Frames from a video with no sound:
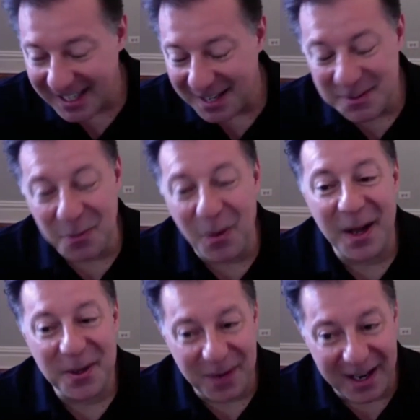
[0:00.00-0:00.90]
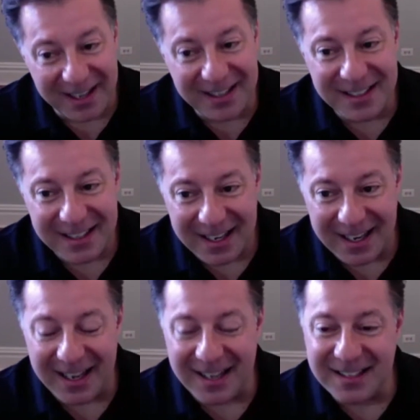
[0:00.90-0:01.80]
a wild ride. Yeah.
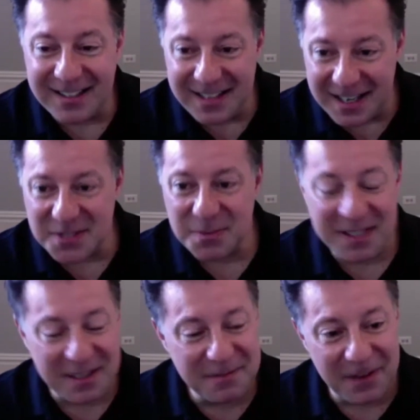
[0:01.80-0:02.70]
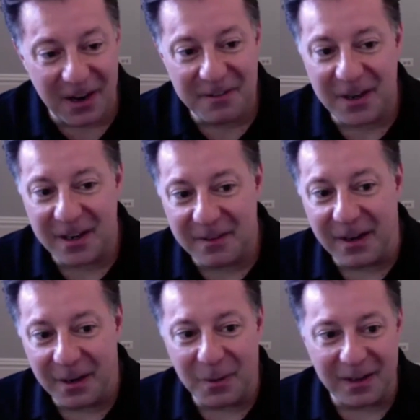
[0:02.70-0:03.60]
And yes, we did very, very,
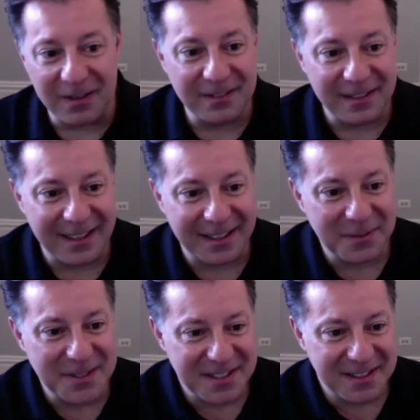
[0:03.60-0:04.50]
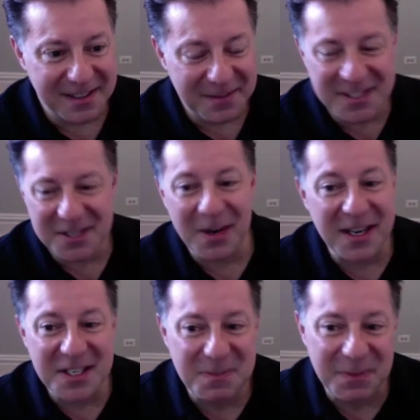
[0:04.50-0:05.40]
very well. And it was a great
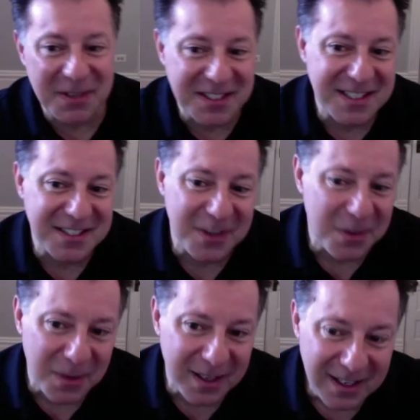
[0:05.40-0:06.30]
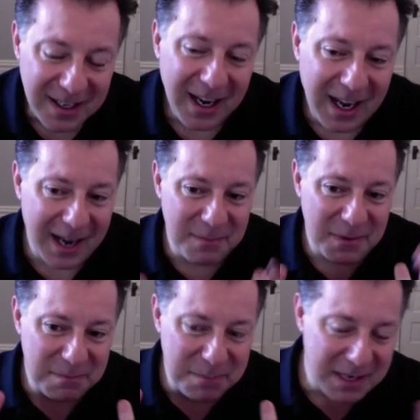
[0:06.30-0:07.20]
experience, because you know what? I am
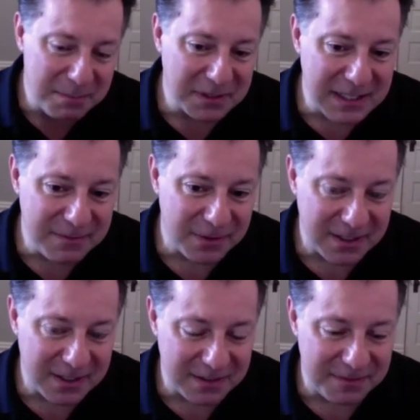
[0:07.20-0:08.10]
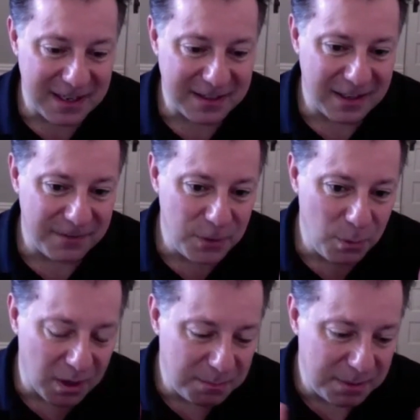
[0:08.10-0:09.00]
a big believer in the fact that if you
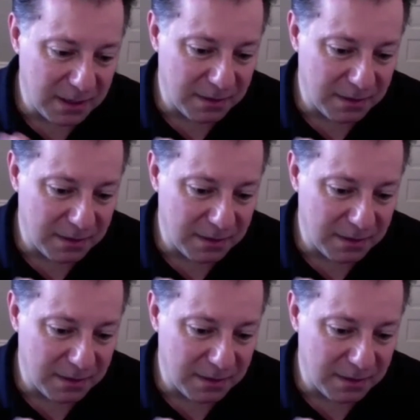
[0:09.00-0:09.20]
want to be a